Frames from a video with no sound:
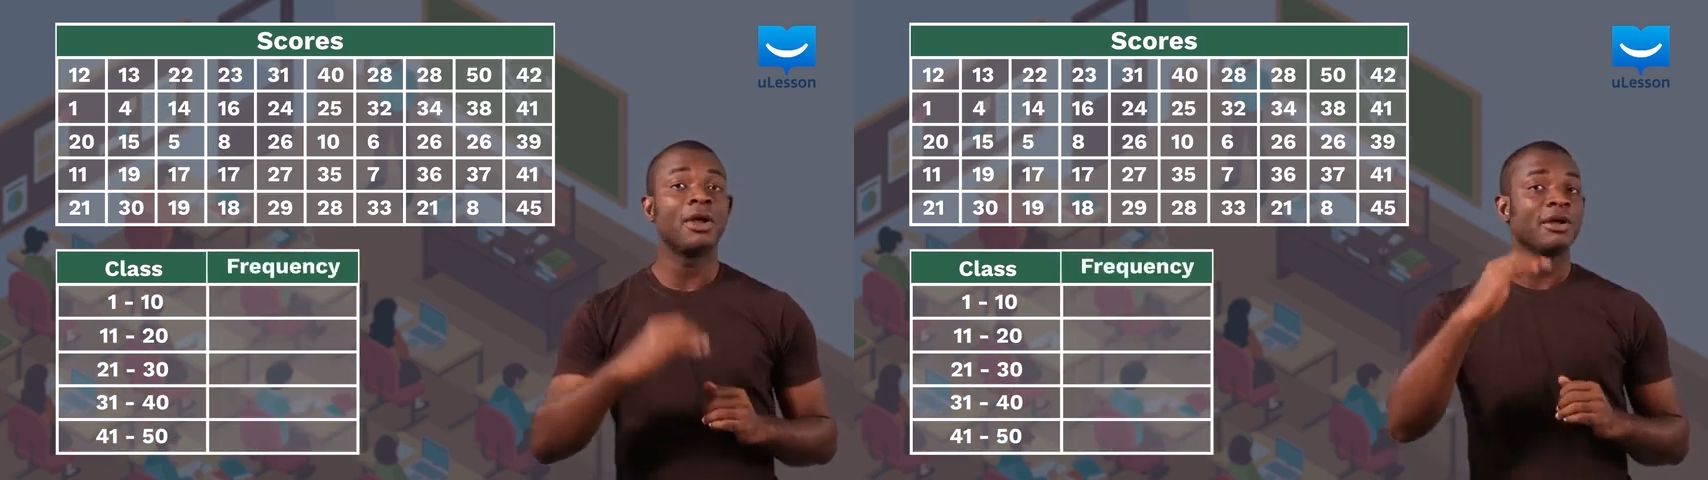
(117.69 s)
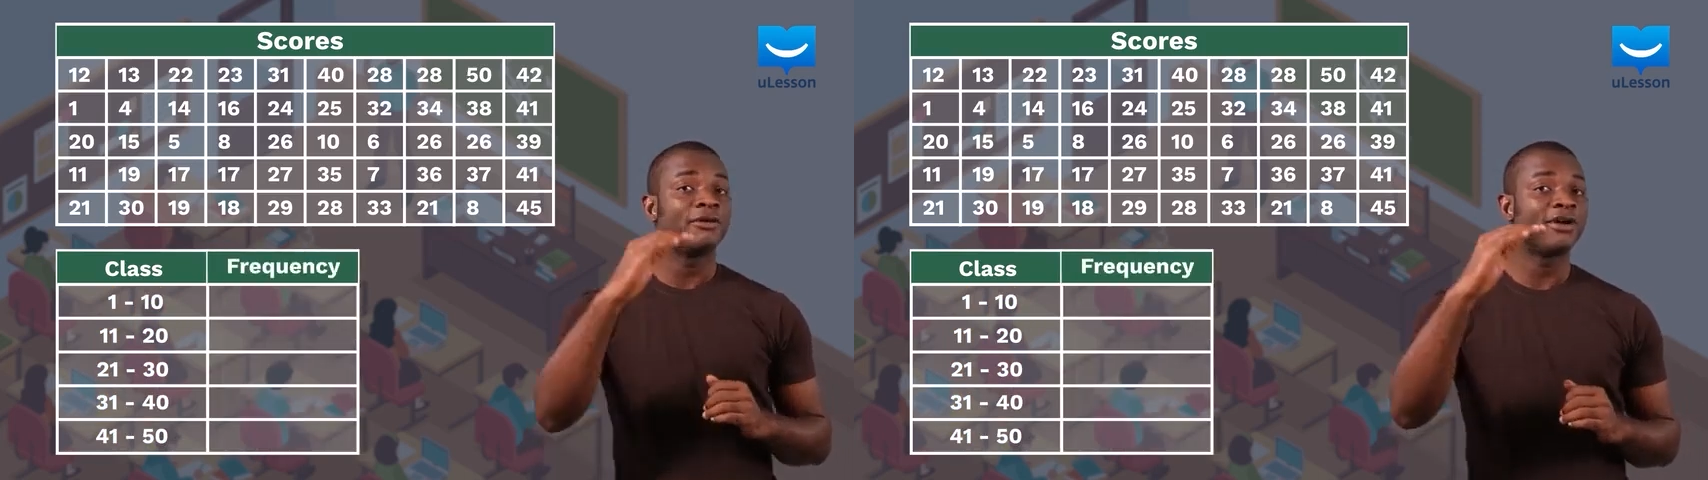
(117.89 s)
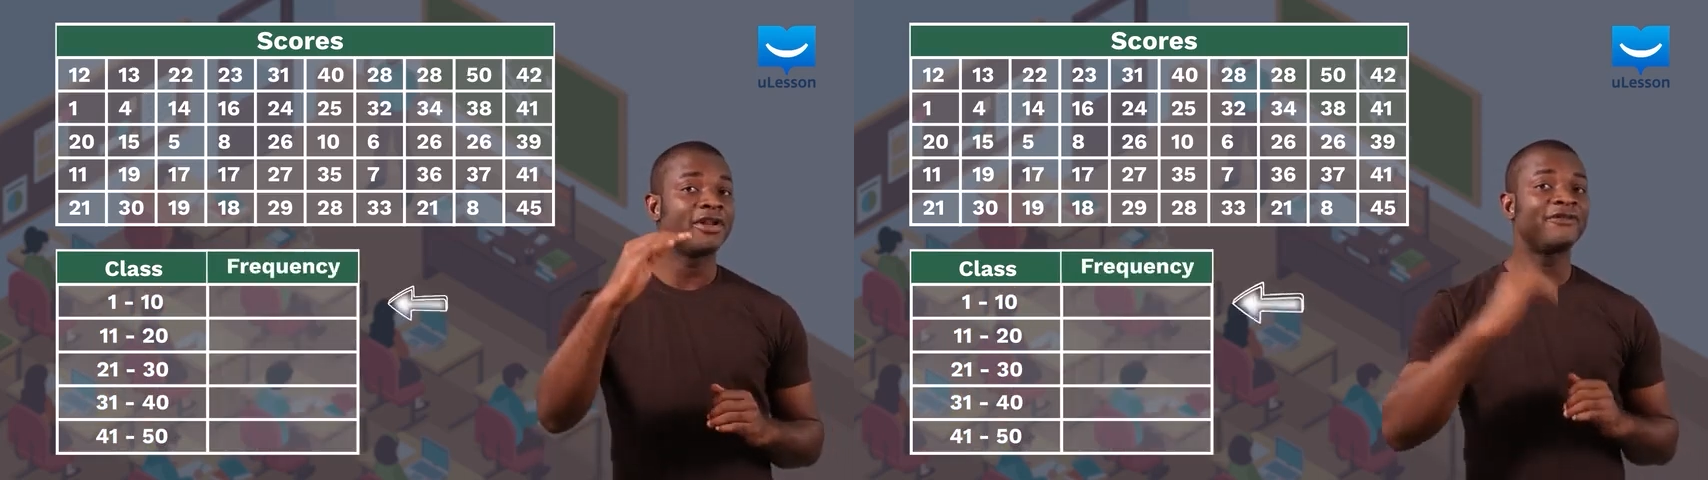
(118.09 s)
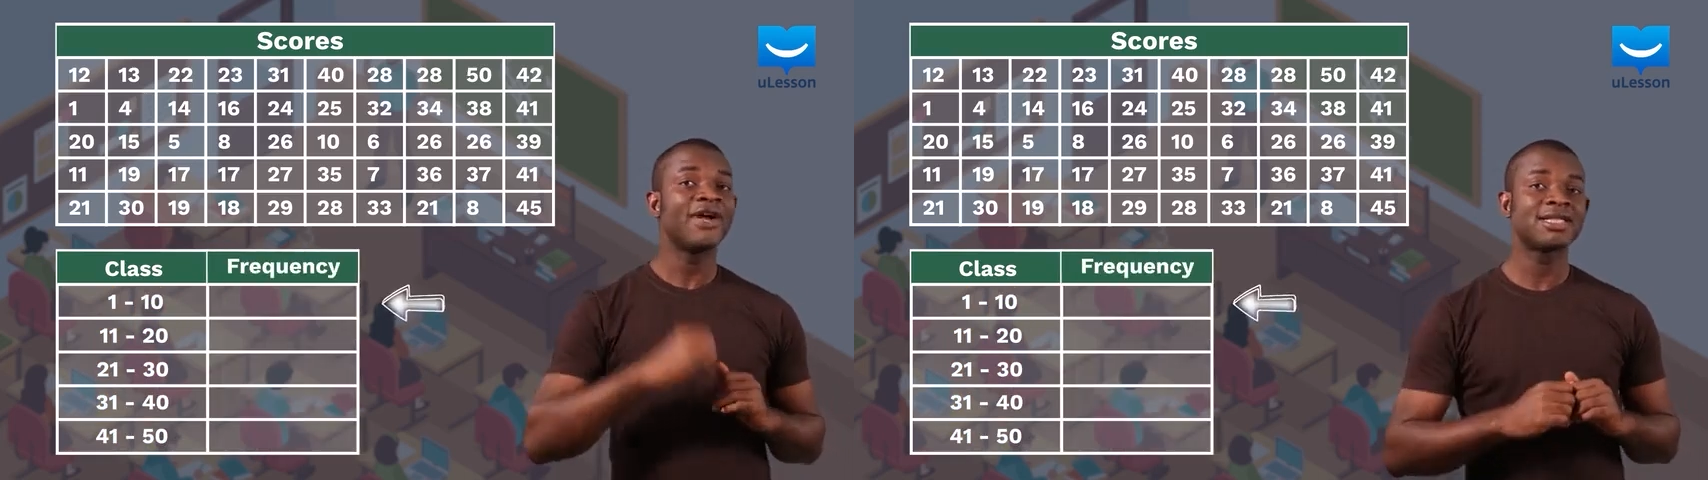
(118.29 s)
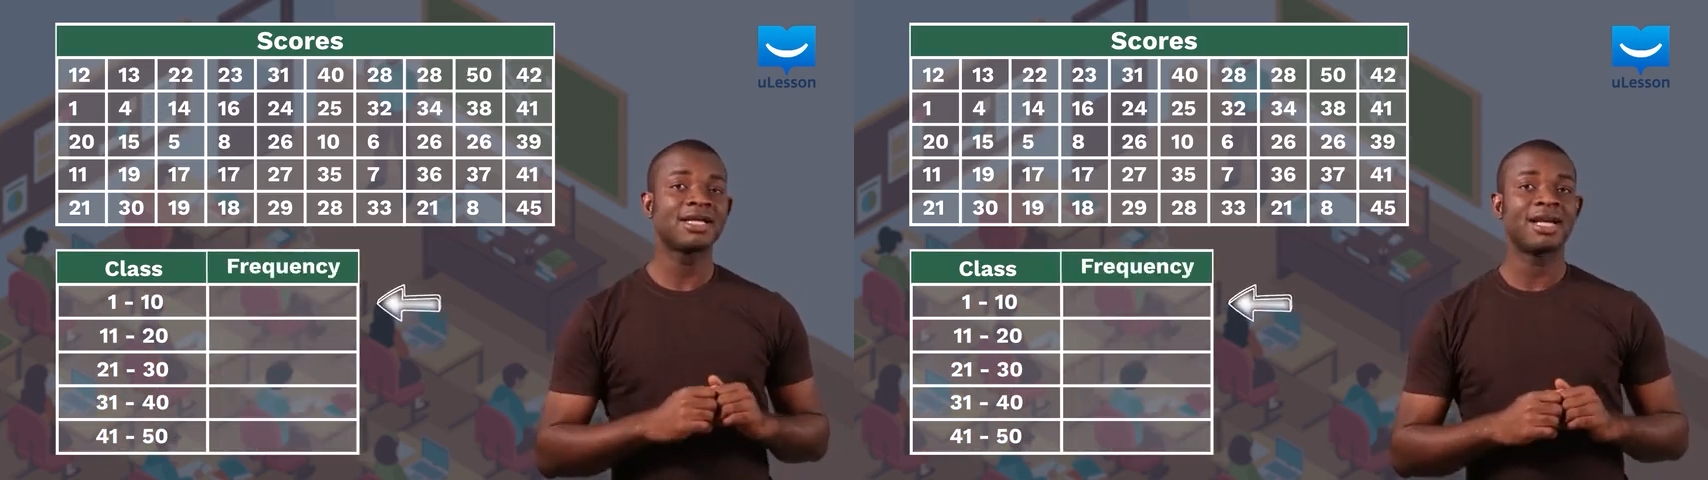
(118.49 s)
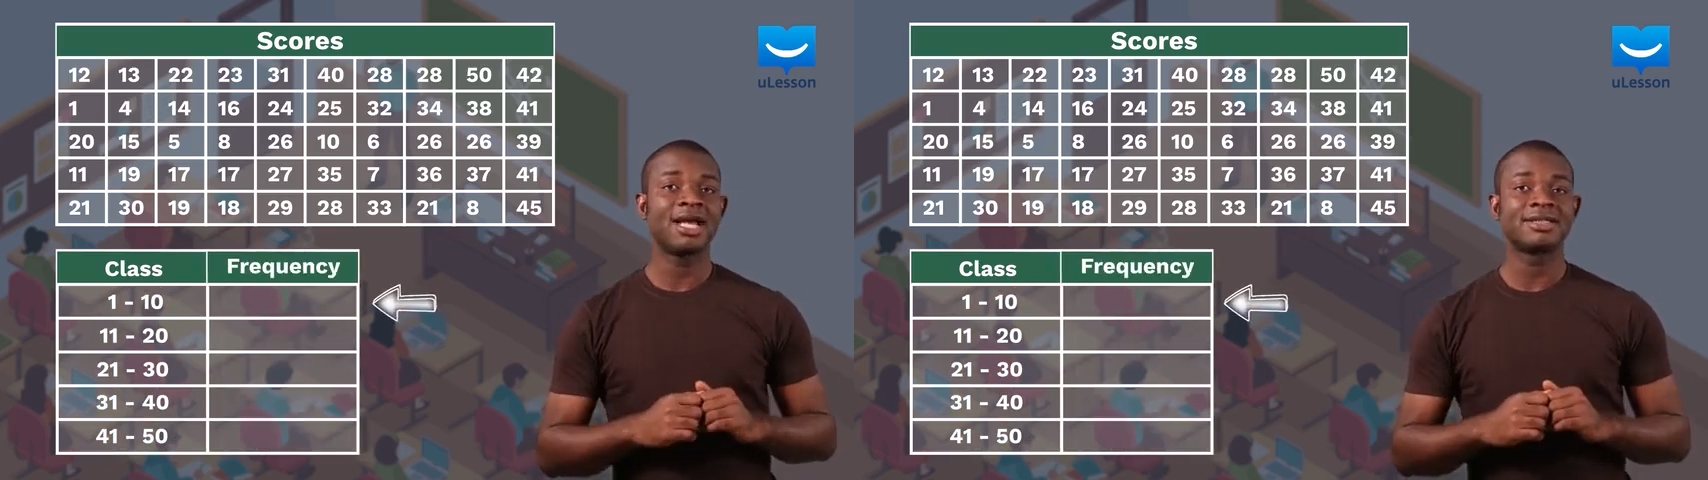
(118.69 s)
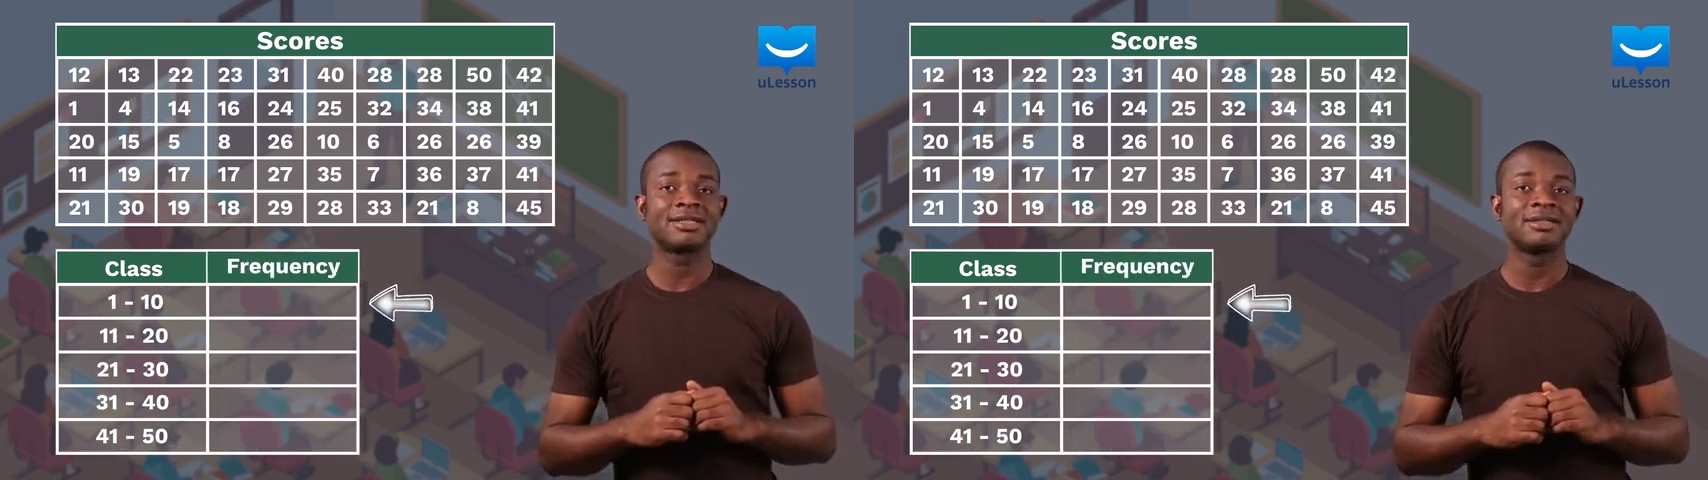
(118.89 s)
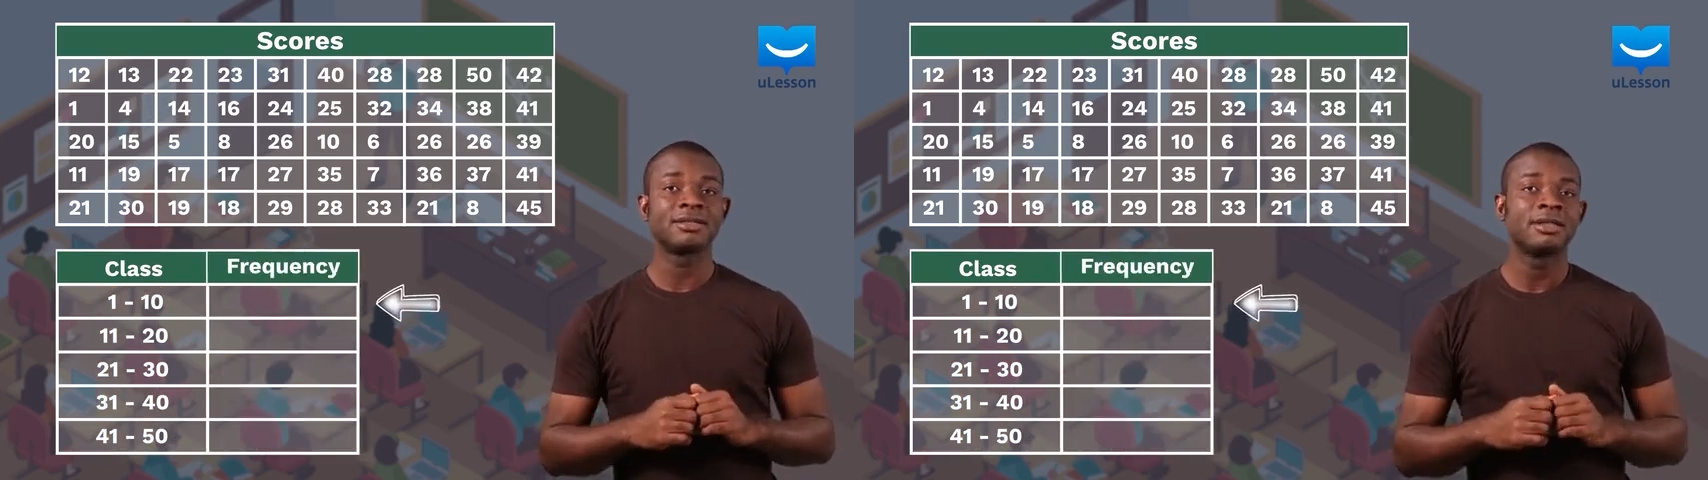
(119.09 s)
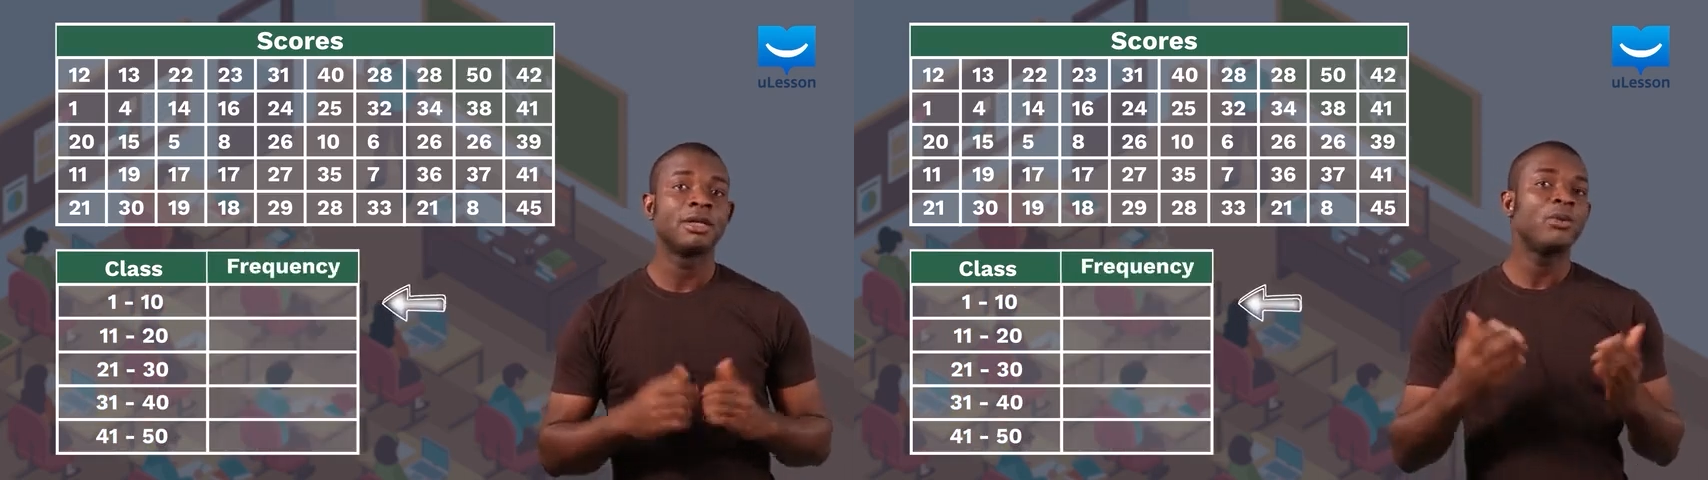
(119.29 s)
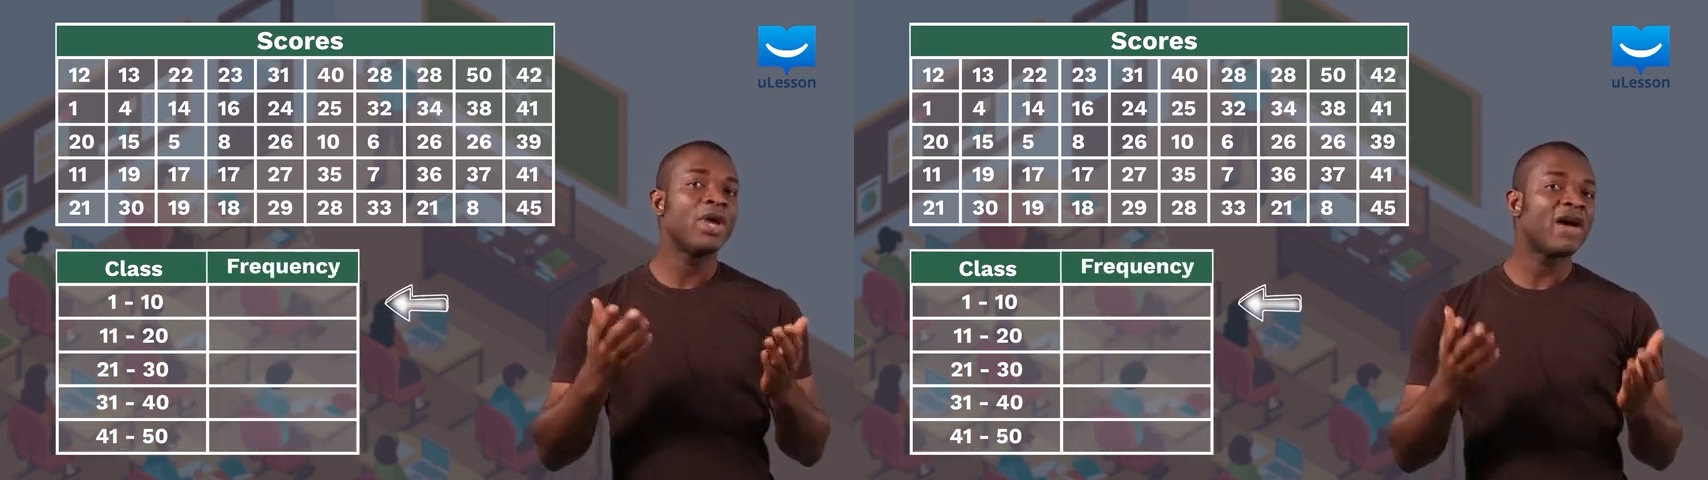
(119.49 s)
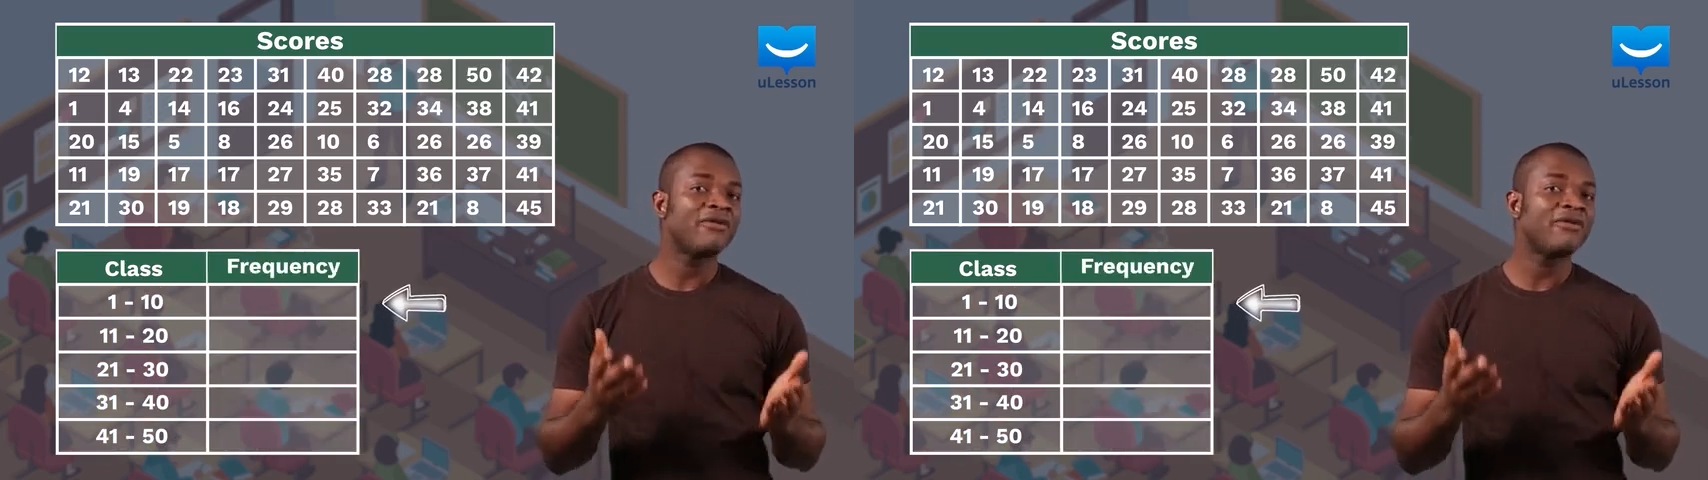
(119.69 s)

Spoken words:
For the first class, we have